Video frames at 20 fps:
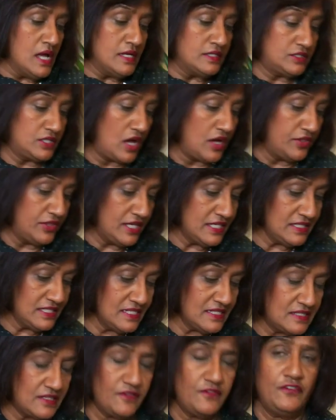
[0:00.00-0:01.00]
So this
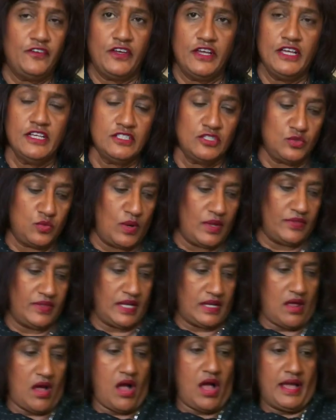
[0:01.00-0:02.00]
is the first one
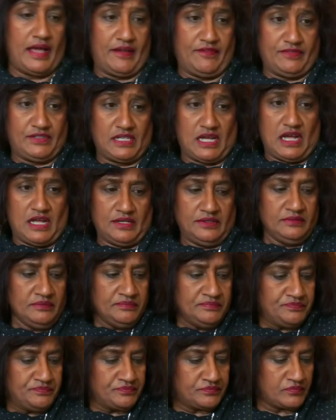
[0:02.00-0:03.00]
that I have done,